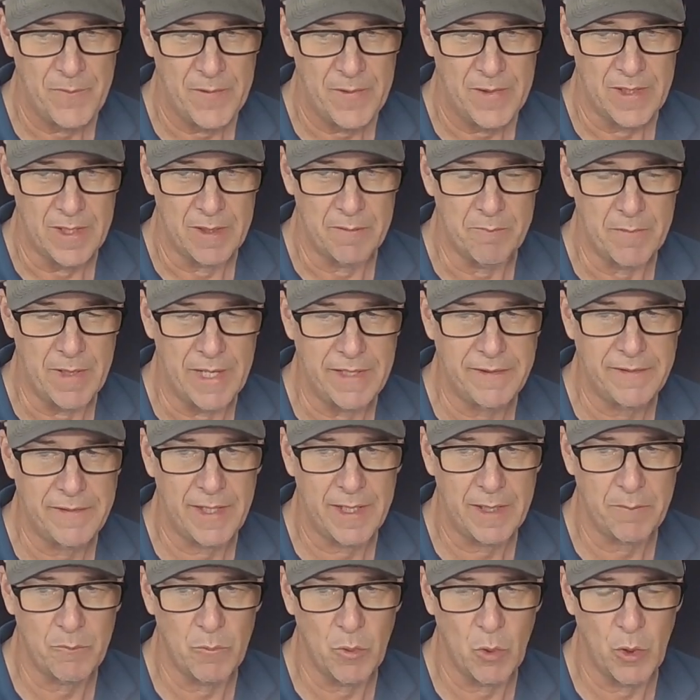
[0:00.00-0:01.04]
It may
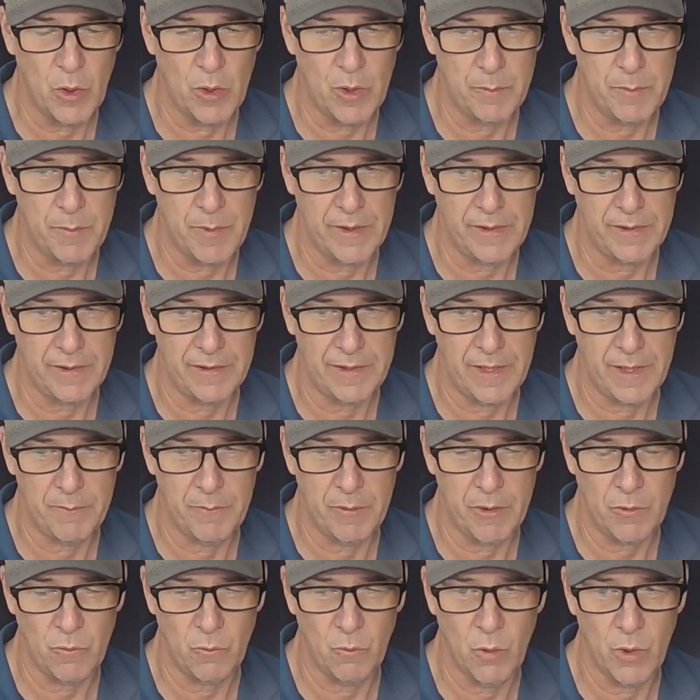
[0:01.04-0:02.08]
take more depending on how
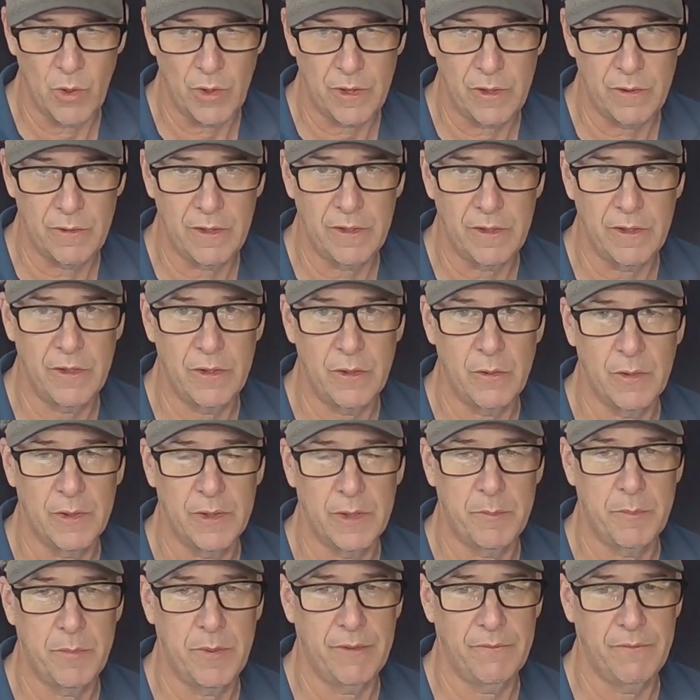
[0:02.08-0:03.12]
much work you need to do on
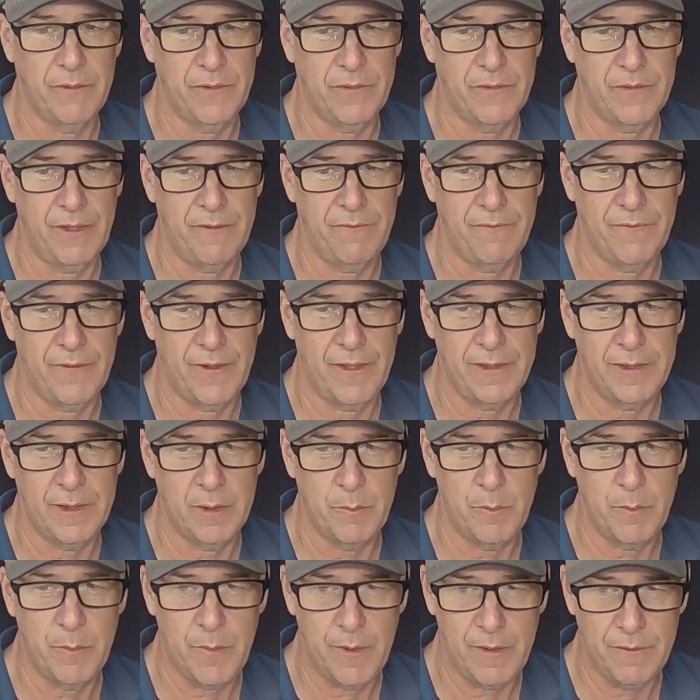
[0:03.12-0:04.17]
the pivots. I find the
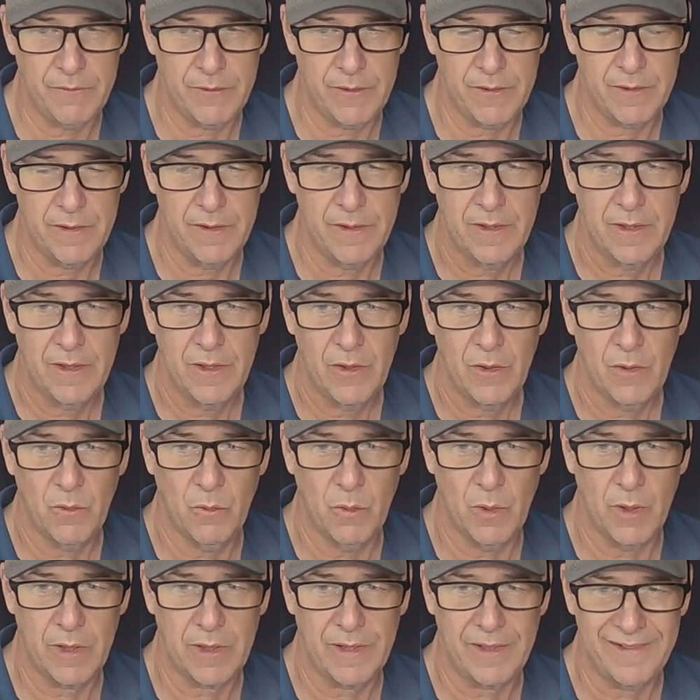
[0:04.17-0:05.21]
pivot
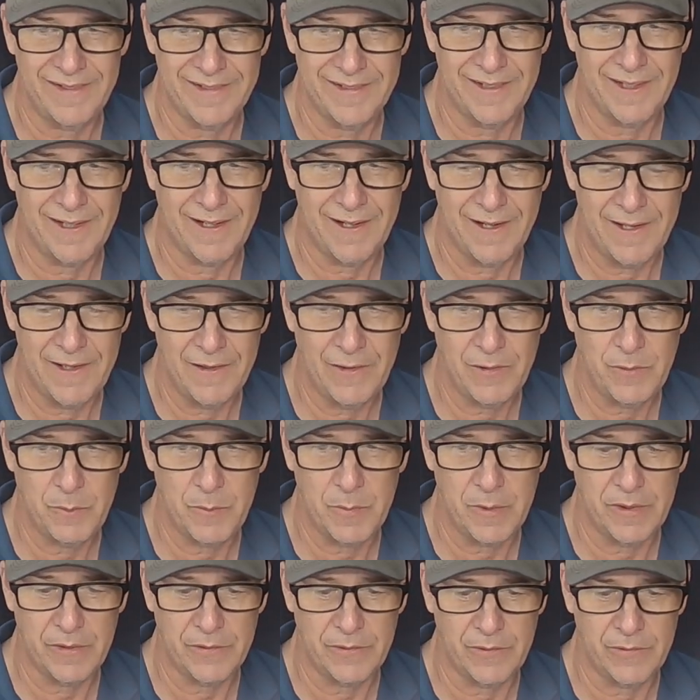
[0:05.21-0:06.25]
work is the hardest
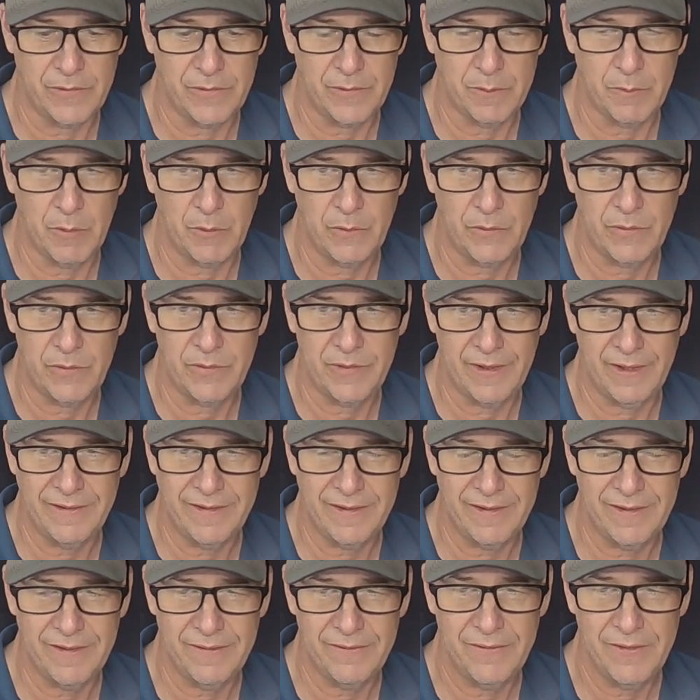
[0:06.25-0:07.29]
because it's the most
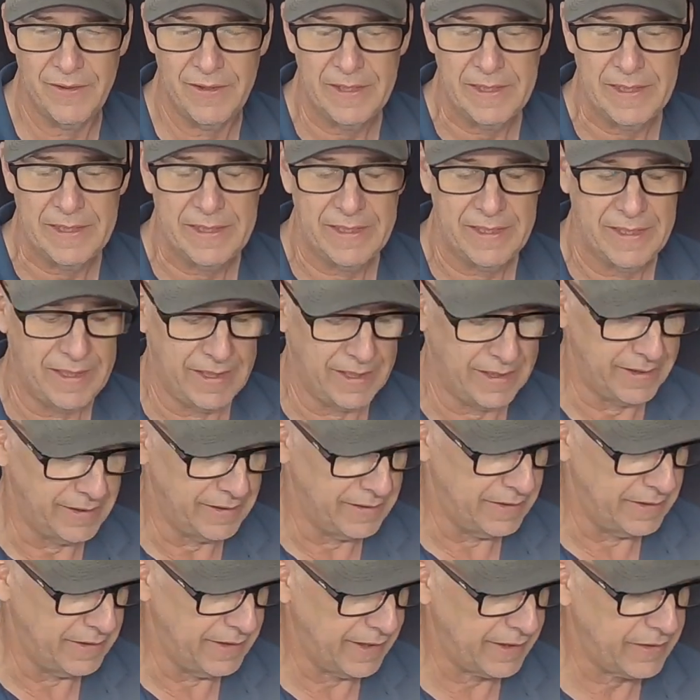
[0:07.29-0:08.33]
sensitive. And
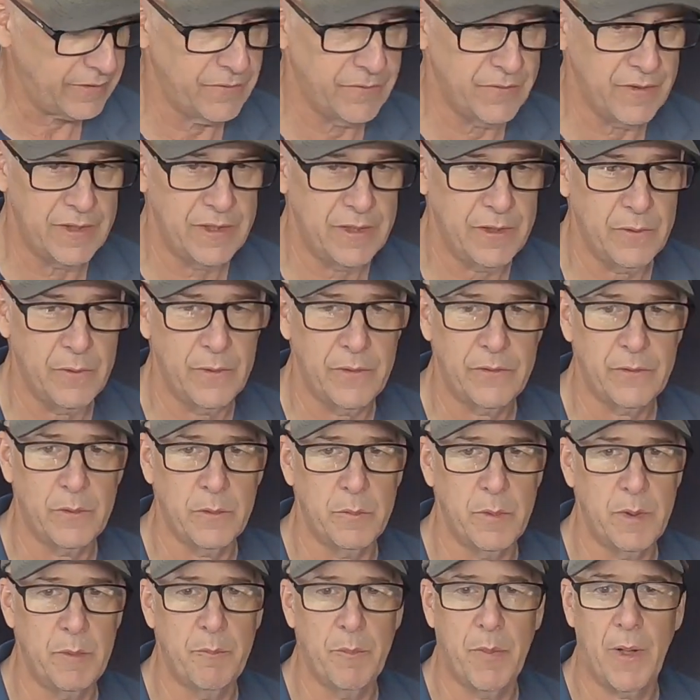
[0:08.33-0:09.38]
in the next video, this will
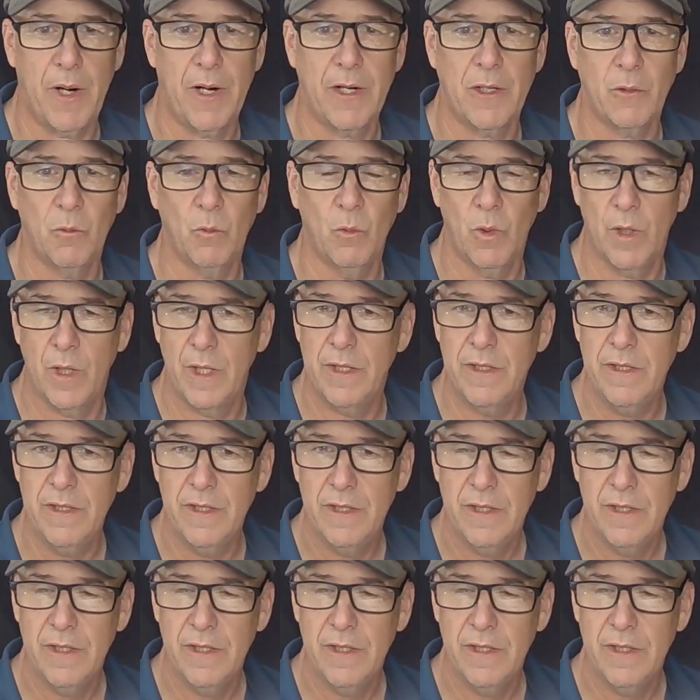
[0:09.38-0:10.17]
be part one.